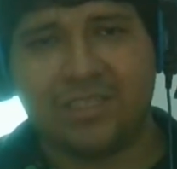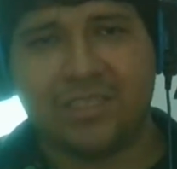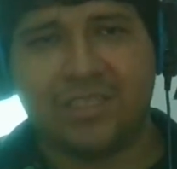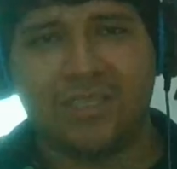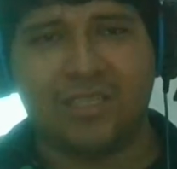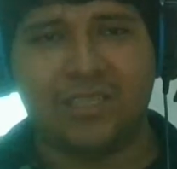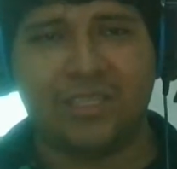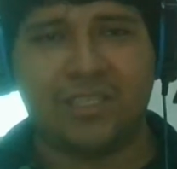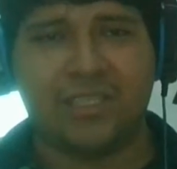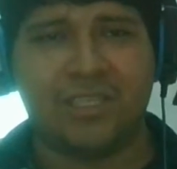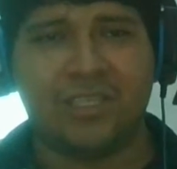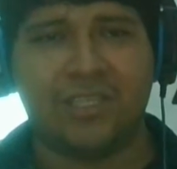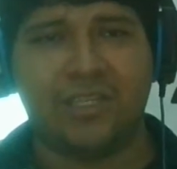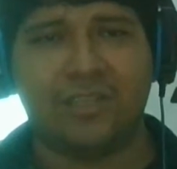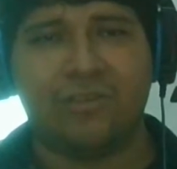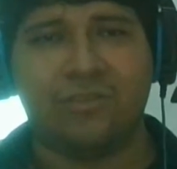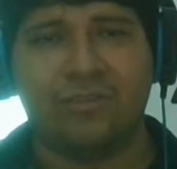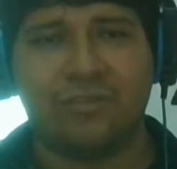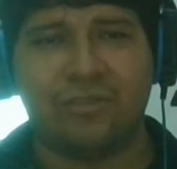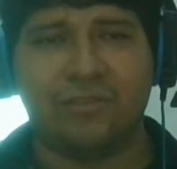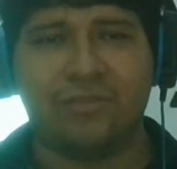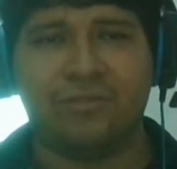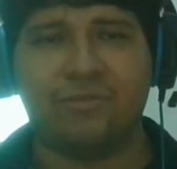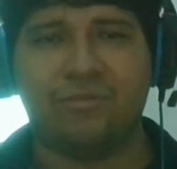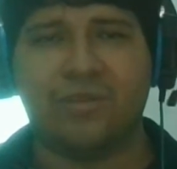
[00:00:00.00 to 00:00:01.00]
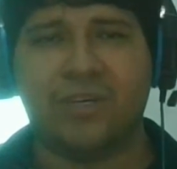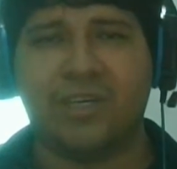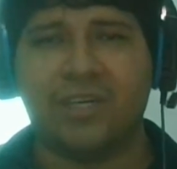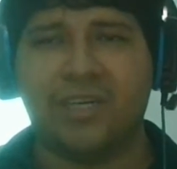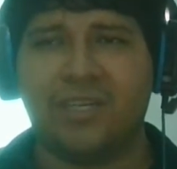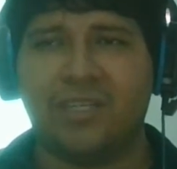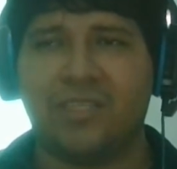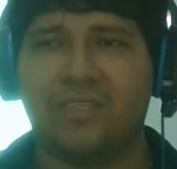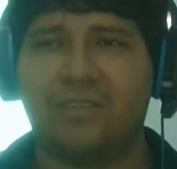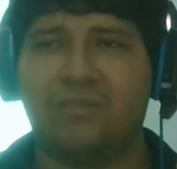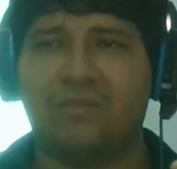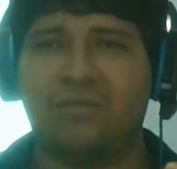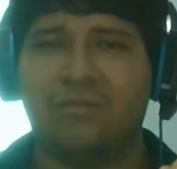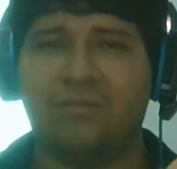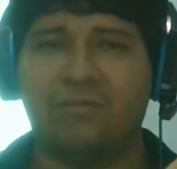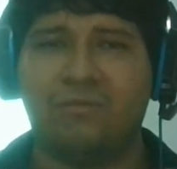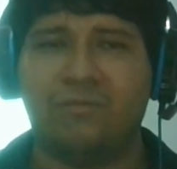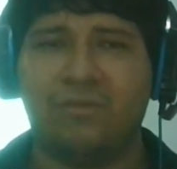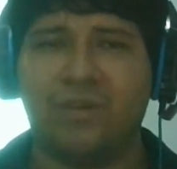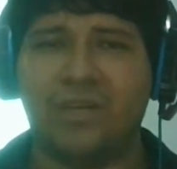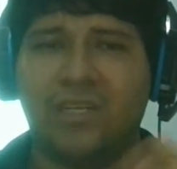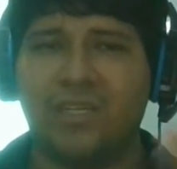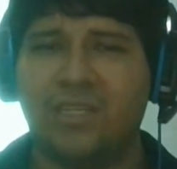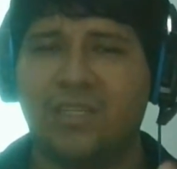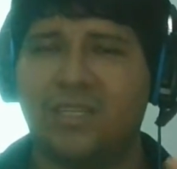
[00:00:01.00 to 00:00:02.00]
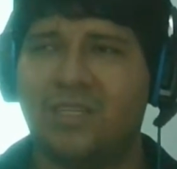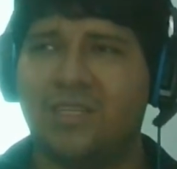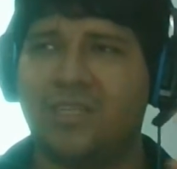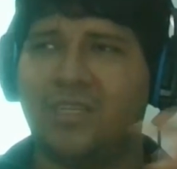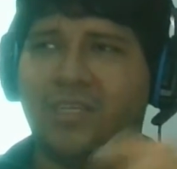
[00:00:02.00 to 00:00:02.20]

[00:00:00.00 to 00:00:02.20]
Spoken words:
Is she going to get well